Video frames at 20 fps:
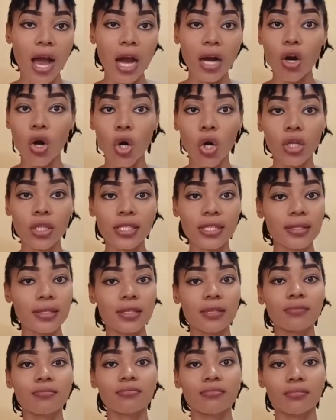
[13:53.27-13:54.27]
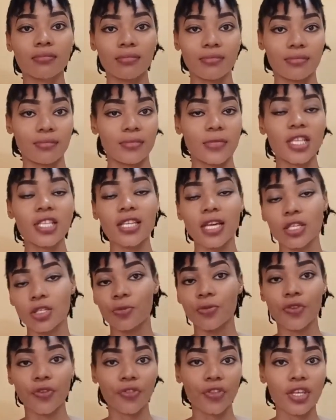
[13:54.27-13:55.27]
alcoholism. These are
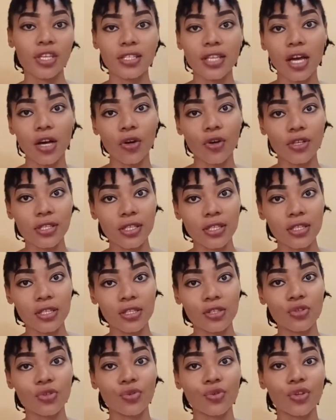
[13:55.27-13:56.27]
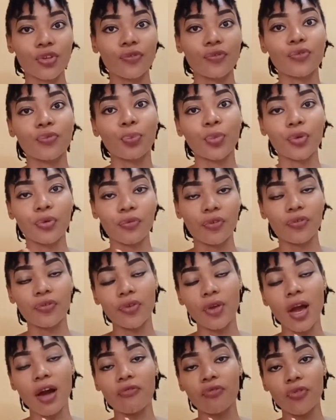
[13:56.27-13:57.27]
some of the things that causes it. So if
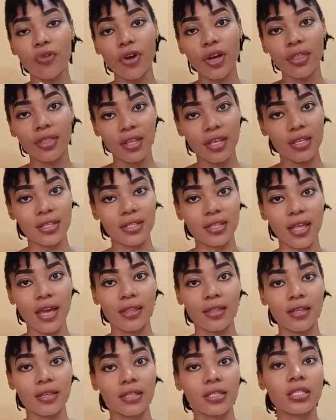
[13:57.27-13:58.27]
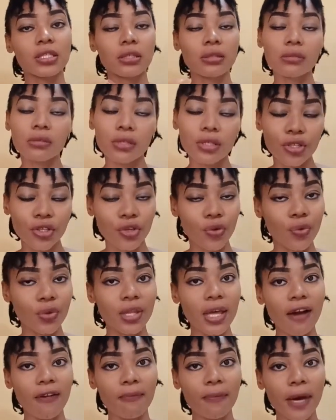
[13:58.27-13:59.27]
you avoid things like this, you
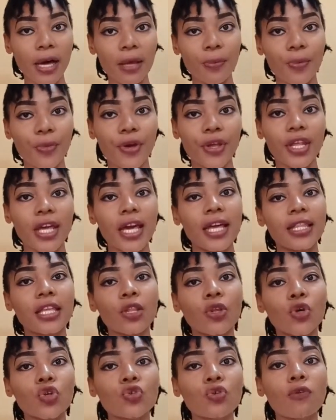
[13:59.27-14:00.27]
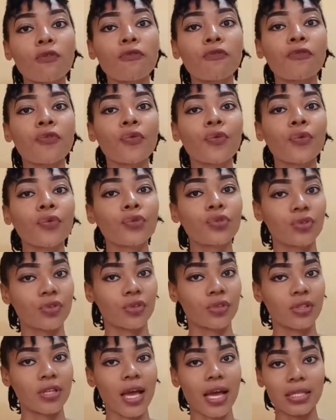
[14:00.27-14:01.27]
won't have bad breath. Then also food
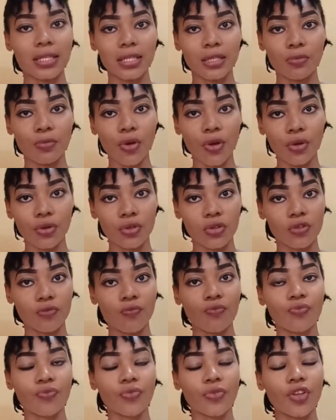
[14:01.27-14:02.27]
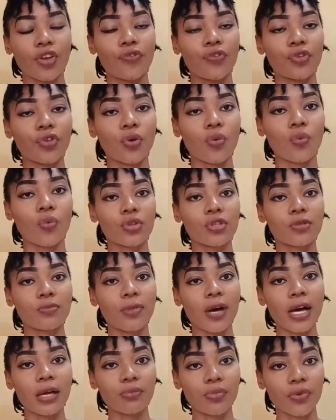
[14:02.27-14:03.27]
that smells. If you
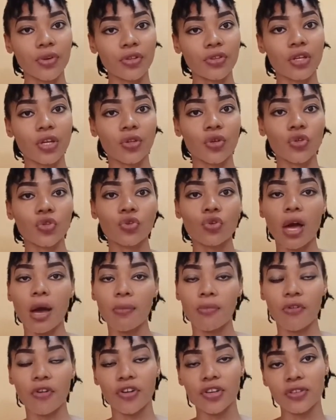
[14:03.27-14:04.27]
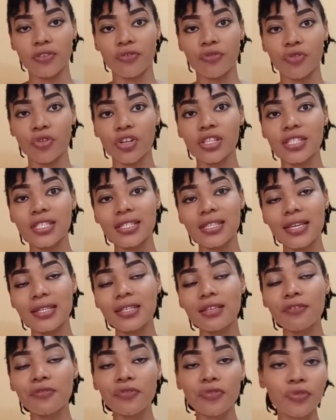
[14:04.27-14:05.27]
want bad breath, you can also avoid
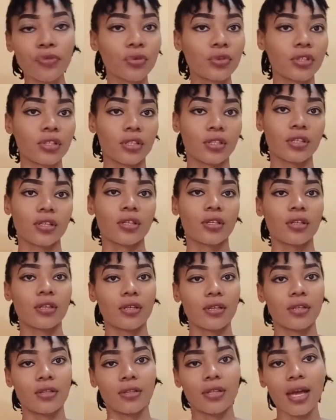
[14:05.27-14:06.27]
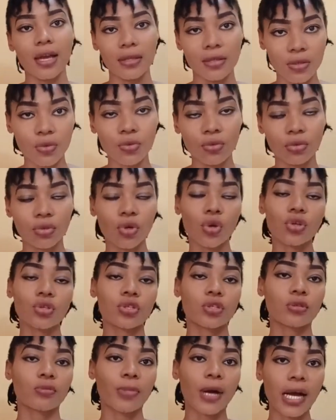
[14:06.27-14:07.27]
certain food that could
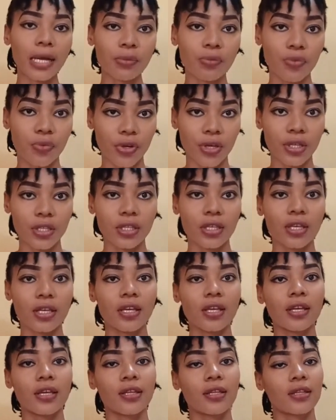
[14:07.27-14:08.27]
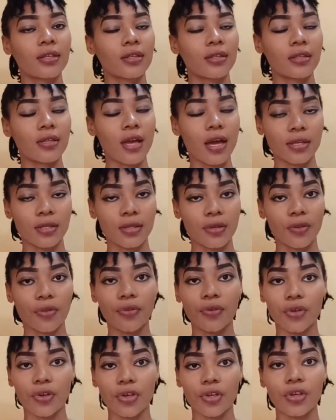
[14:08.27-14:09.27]
cause bad breath. That's
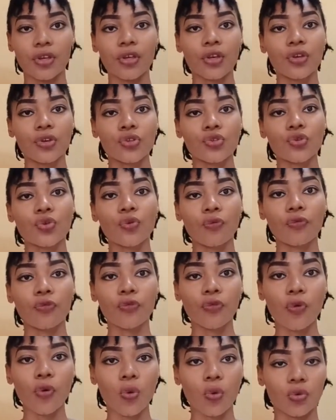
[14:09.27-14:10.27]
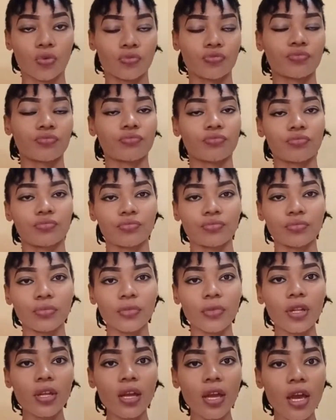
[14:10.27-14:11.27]
3. So 4.
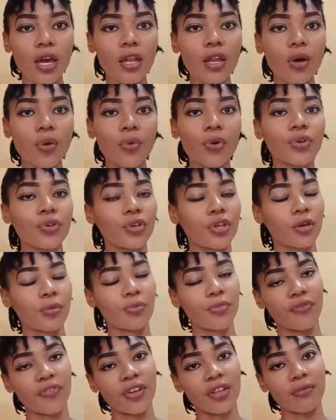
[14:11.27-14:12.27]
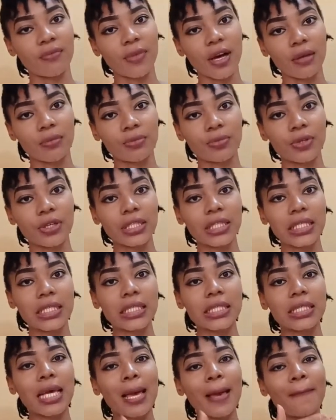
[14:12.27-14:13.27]
Another way you can prevent bad breath
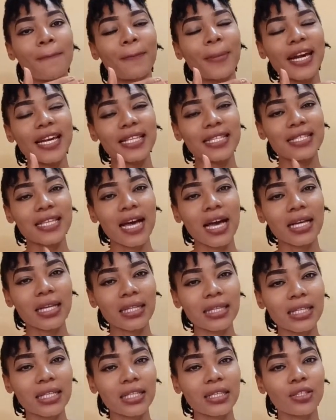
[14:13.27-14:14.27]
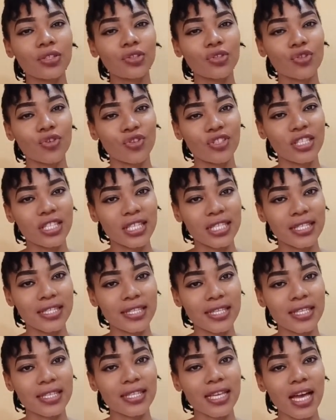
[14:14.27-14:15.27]
is by tackling your
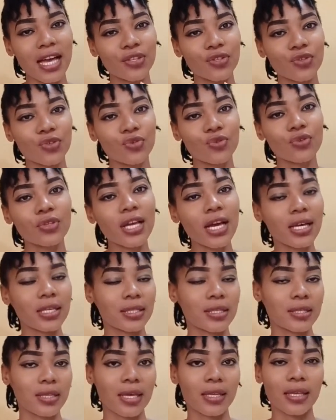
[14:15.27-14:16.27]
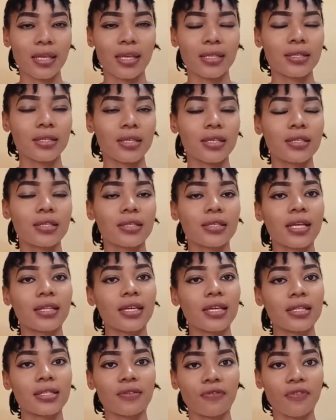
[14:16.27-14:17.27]
disease as soon as it is
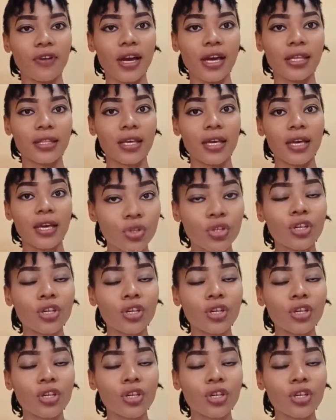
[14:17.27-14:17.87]
identified.